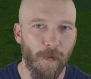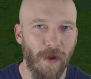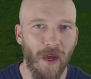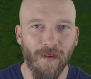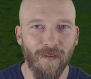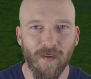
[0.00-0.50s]
I
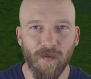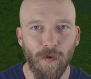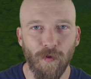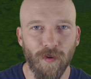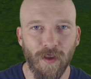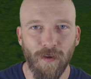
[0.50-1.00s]
mean, how's this
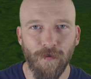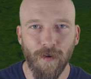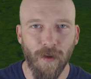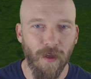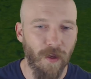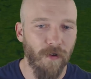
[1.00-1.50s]
music
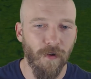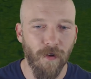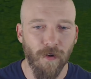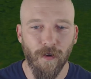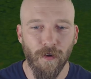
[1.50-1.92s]
even here?